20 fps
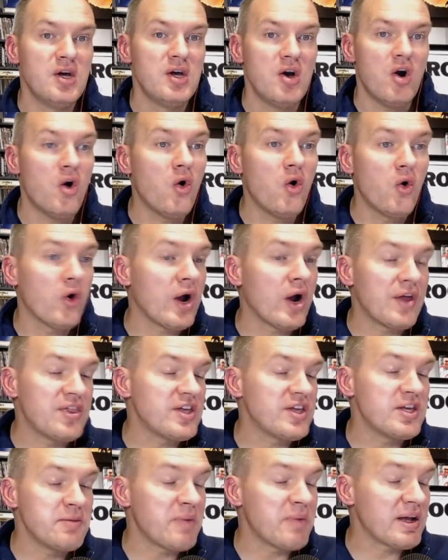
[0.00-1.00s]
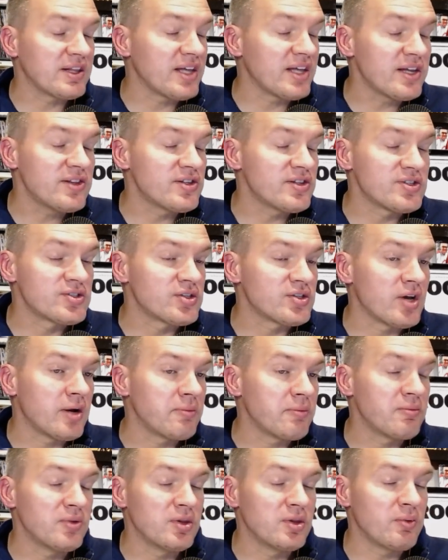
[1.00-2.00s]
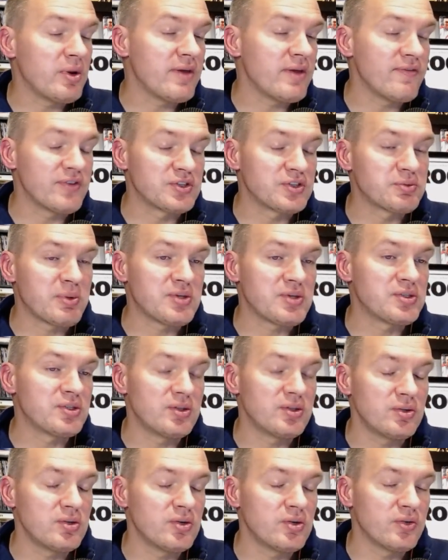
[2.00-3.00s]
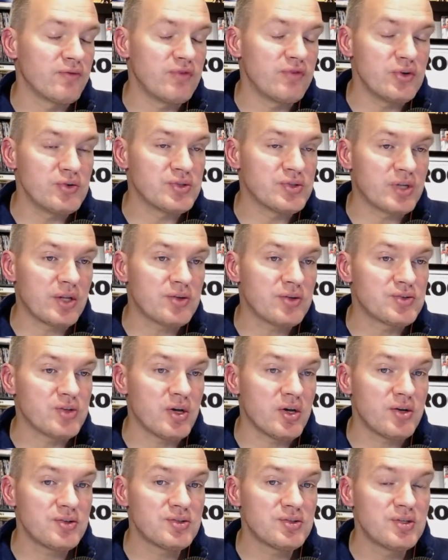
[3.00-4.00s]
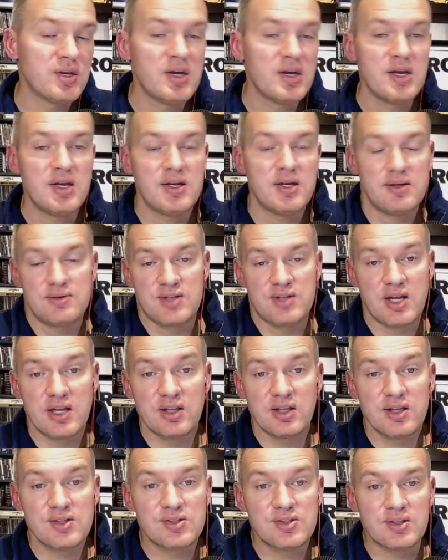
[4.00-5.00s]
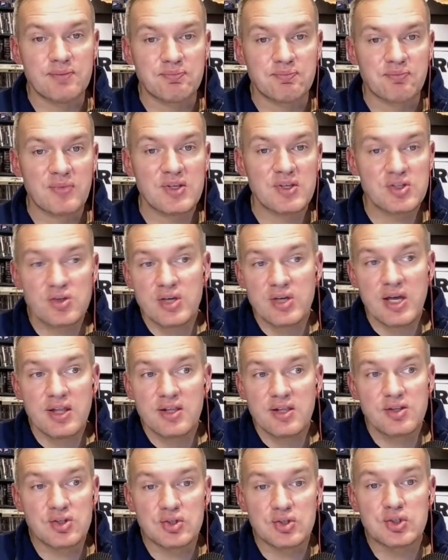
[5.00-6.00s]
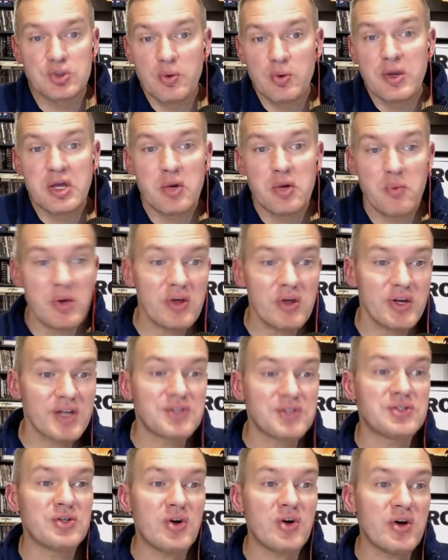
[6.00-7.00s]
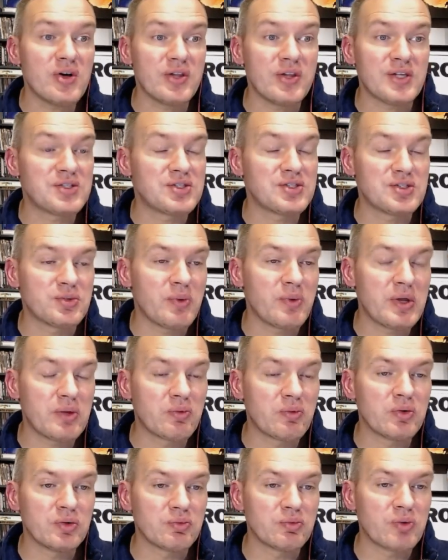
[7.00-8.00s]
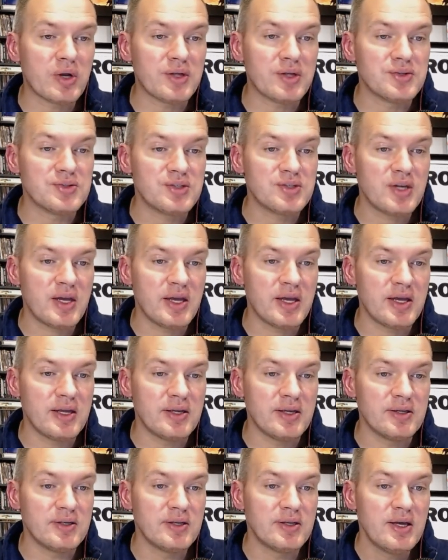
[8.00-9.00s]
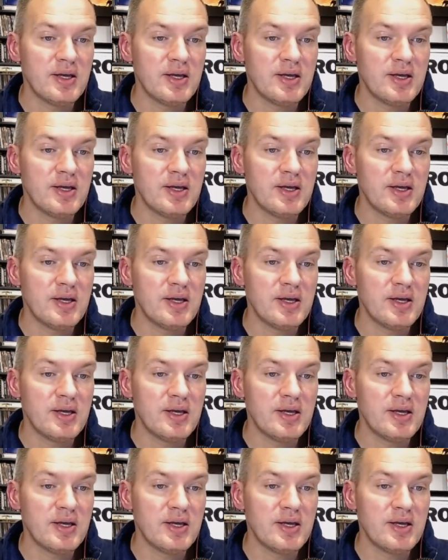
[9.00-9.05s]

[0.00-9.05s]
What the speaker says: or I think you might like this song, the way you've expressed your views on other songs, take a listen. And so, yeah, it's a squeaky wheel gets the oil. That's just the way the world runs. And